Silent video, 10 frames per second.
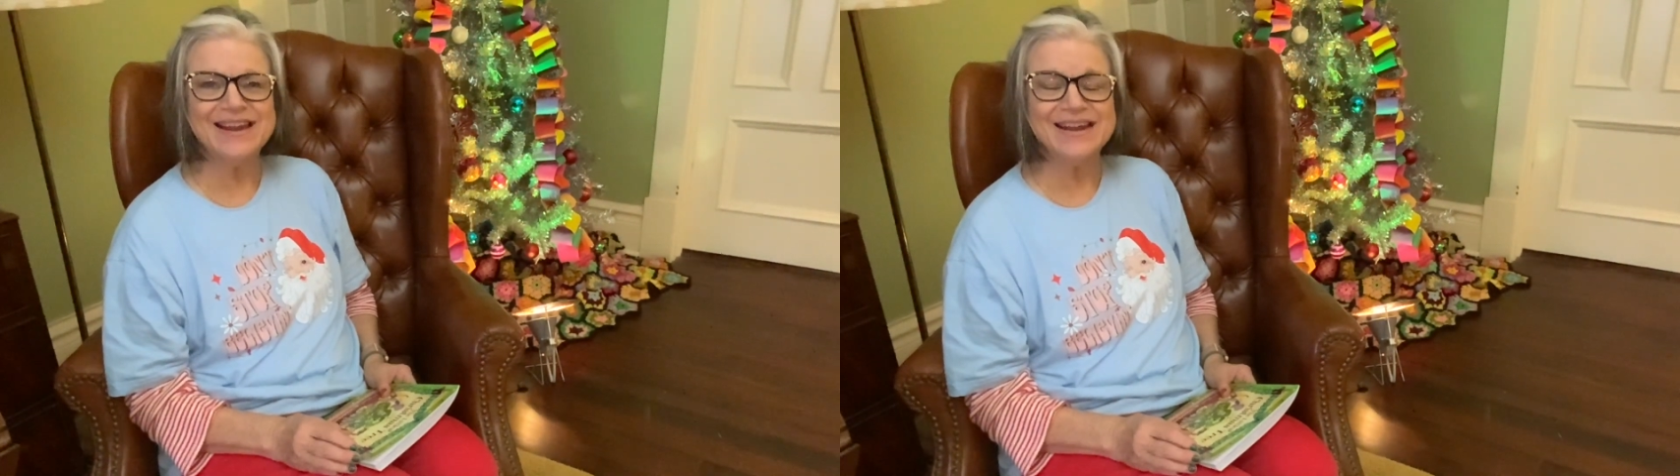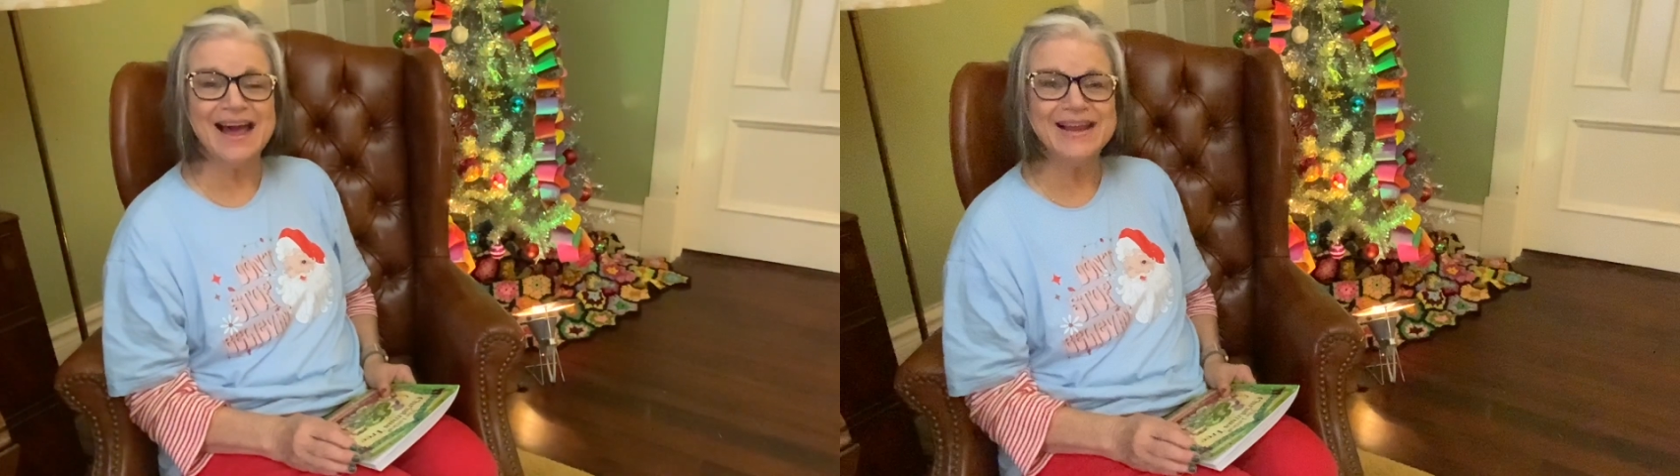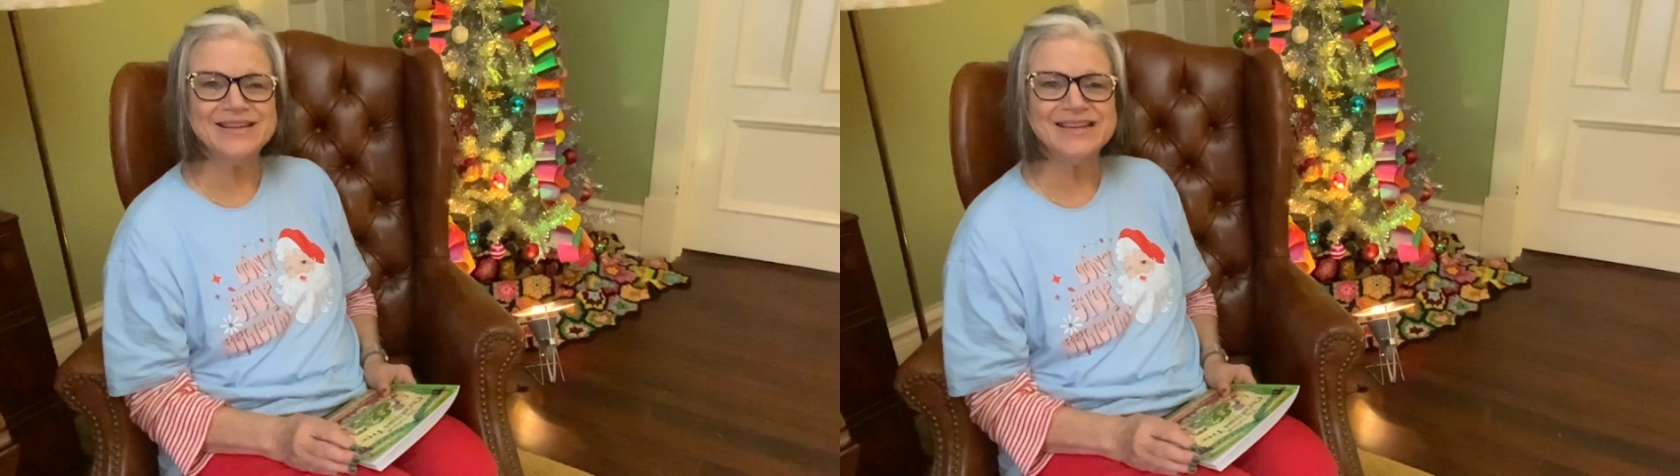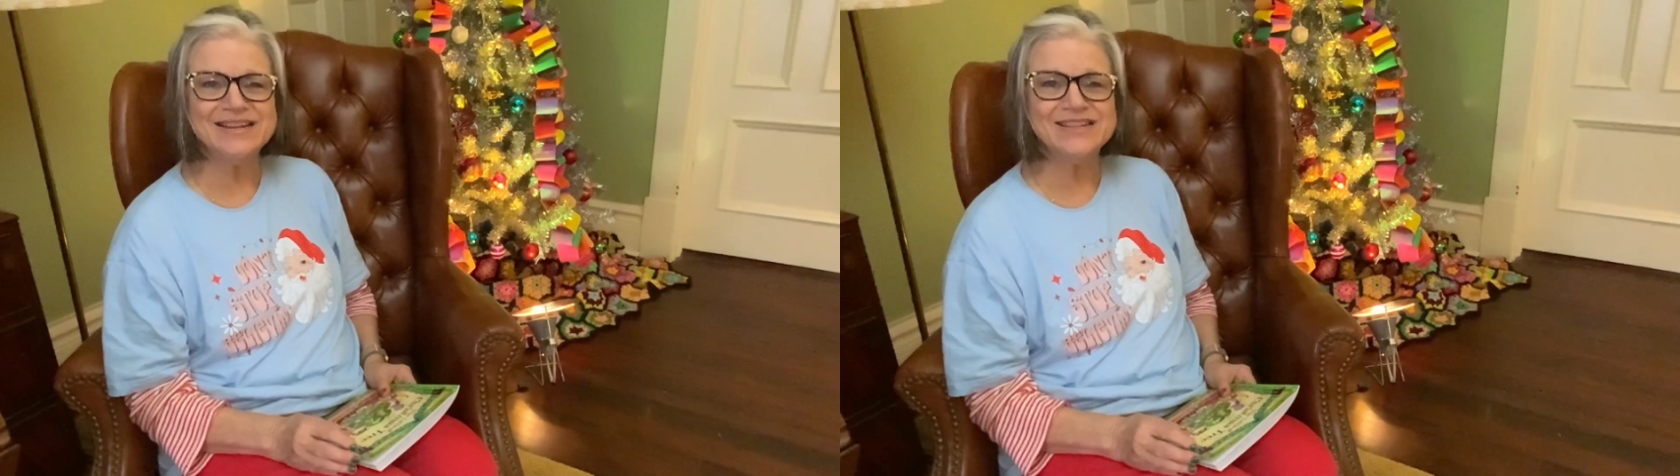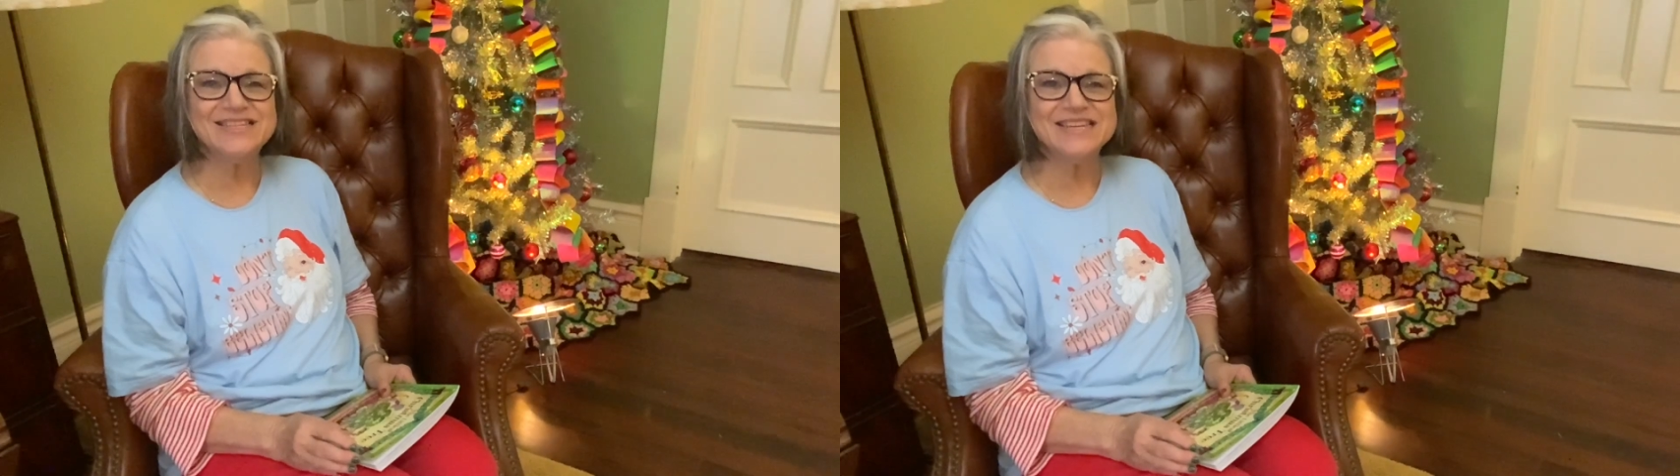in
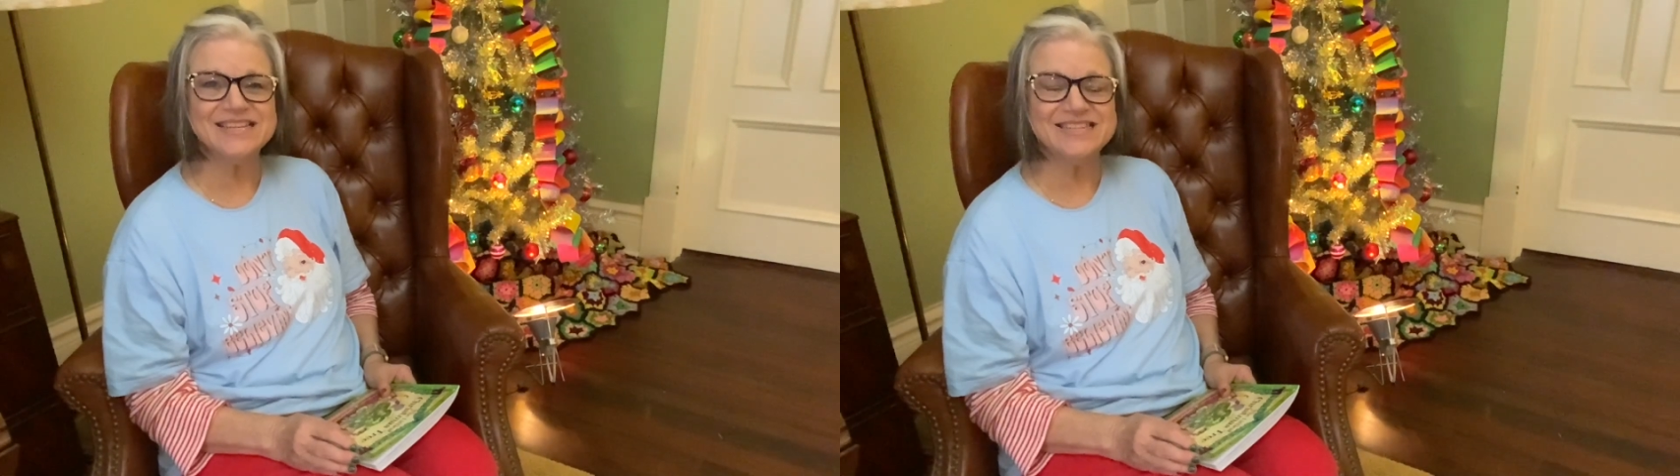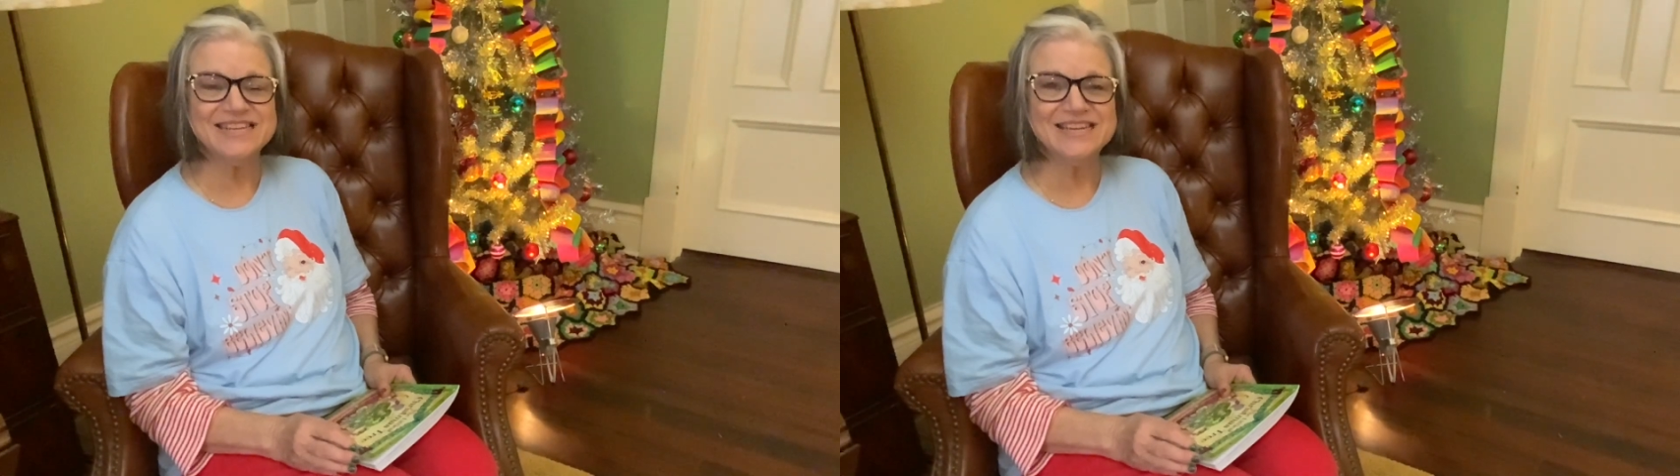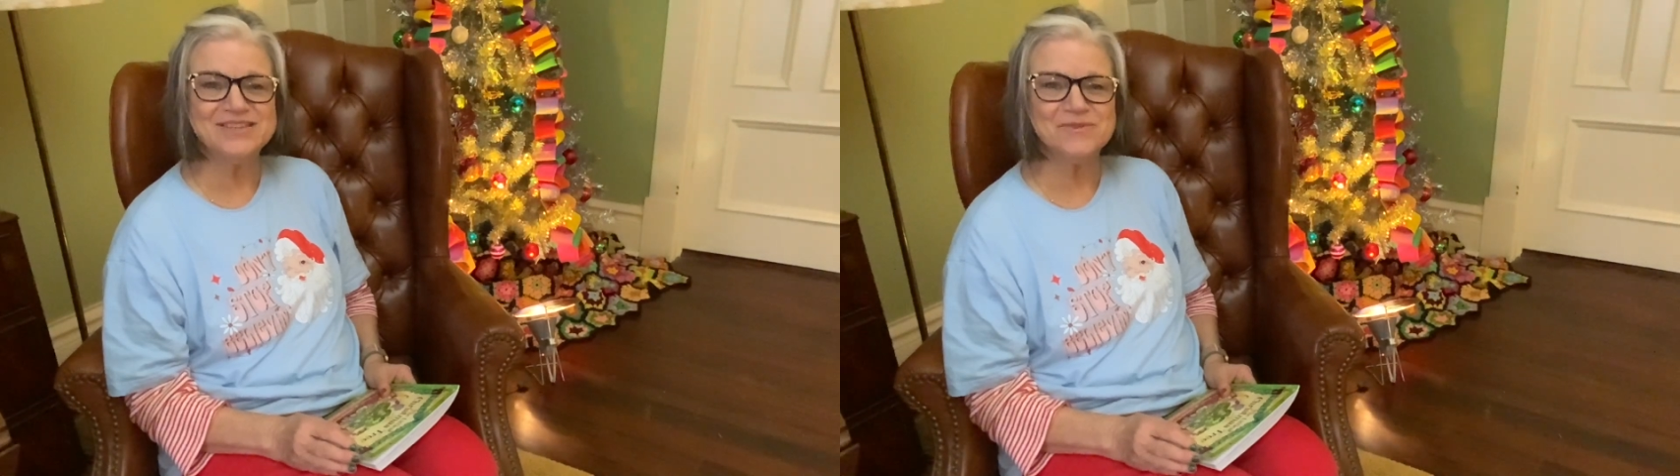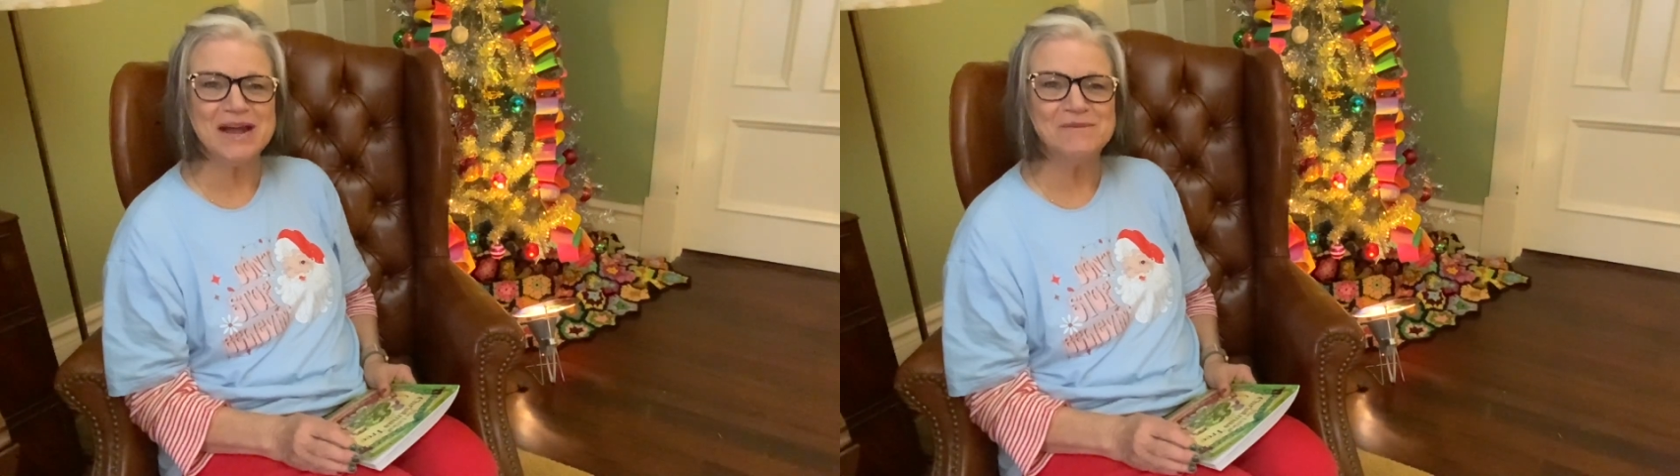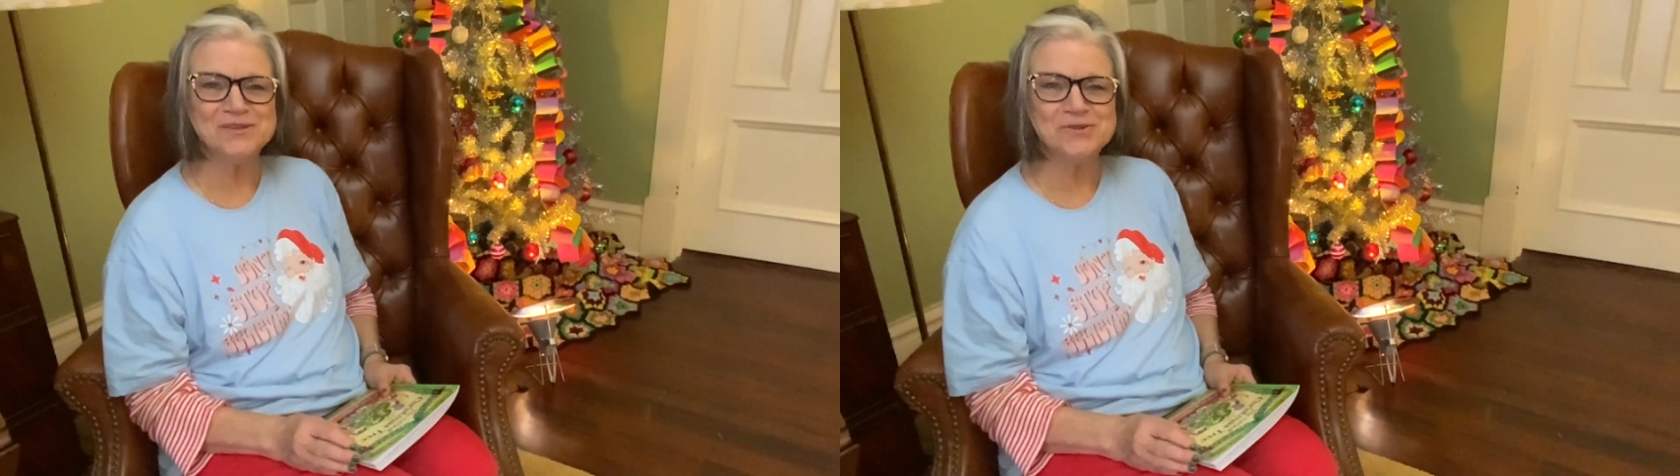1960s when
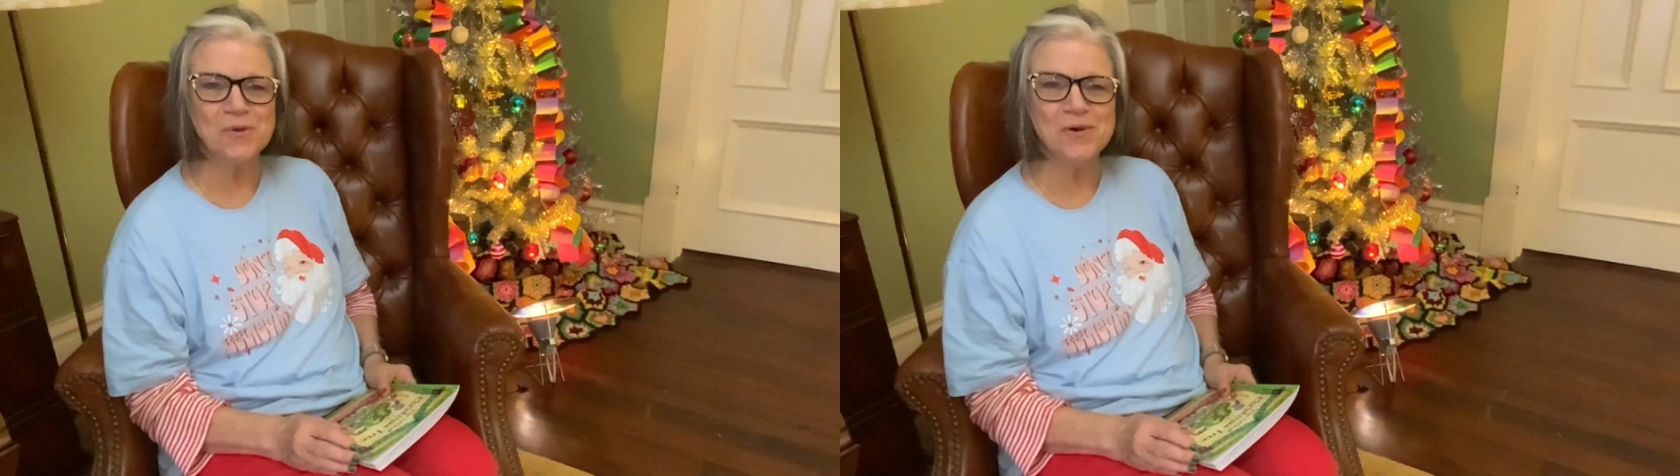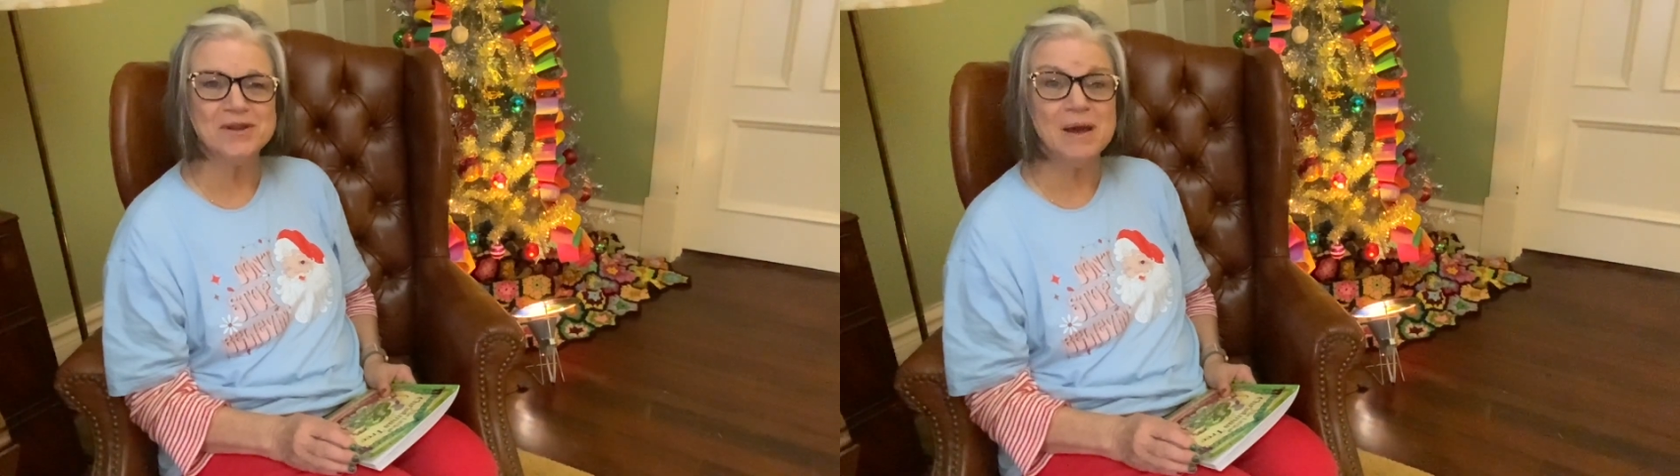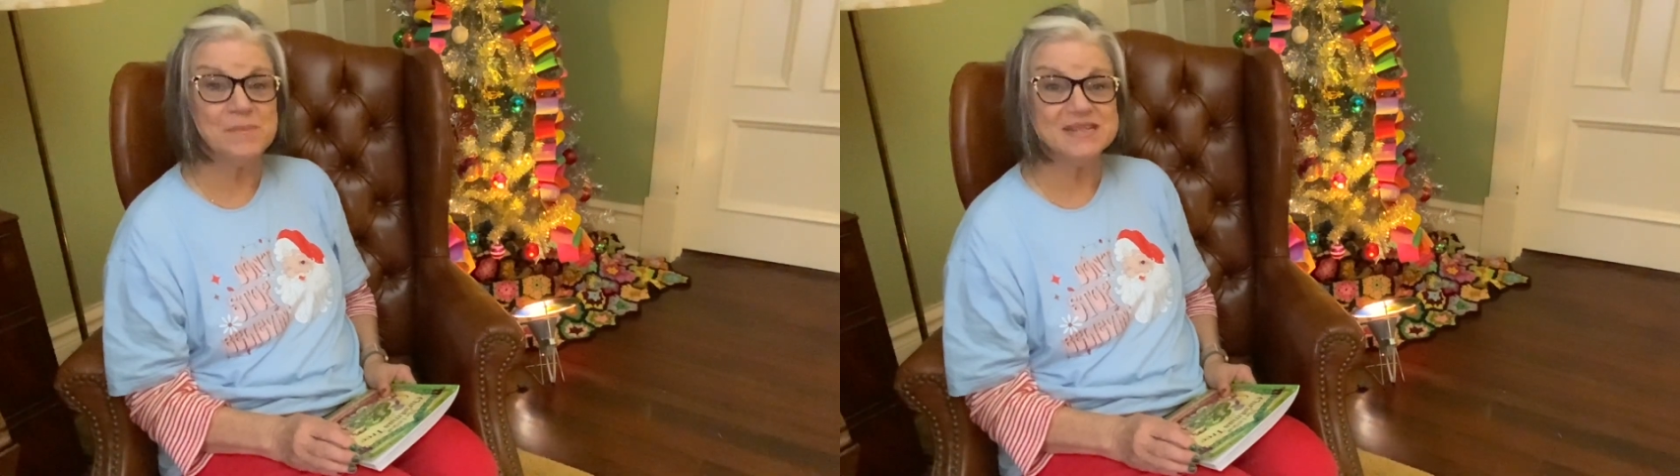I was growing up.